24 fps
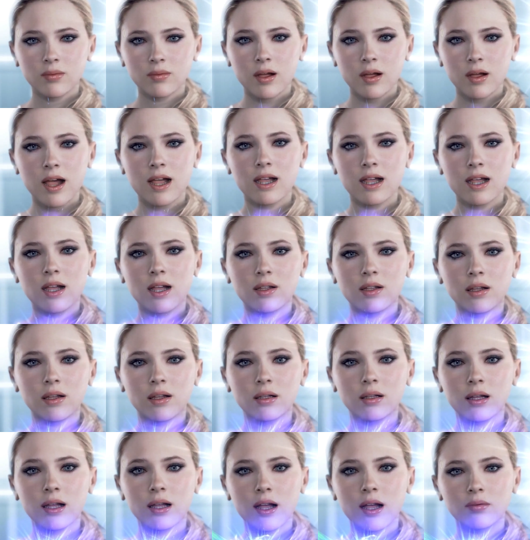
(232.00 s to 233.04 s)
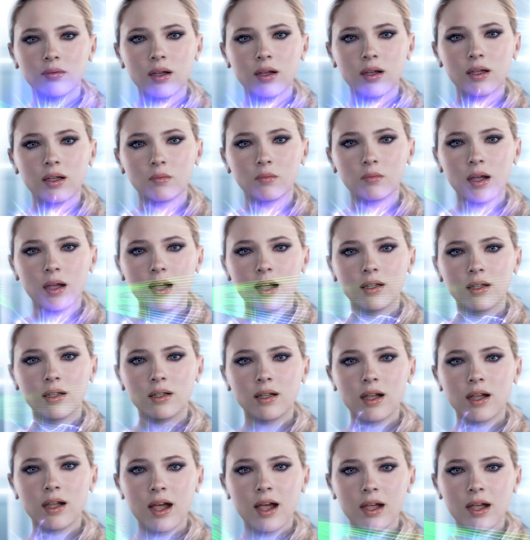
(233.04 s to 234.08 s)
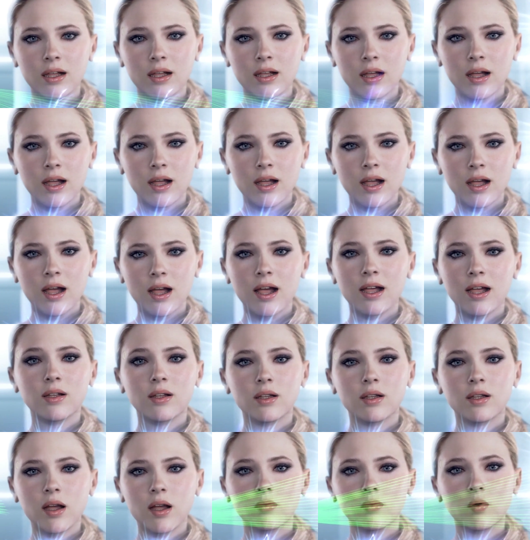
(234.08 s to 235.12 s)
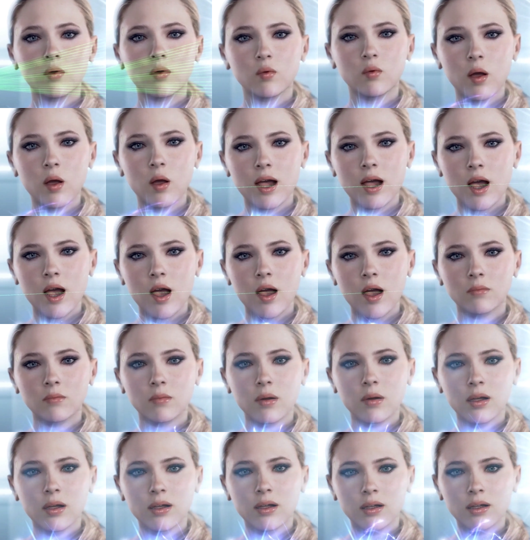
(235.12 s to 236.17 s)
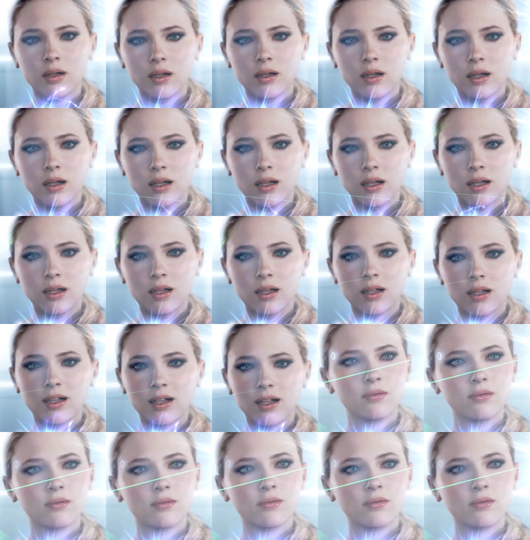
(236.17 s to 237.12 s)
sir I am experiencing a unknown problem in my neural node matrix.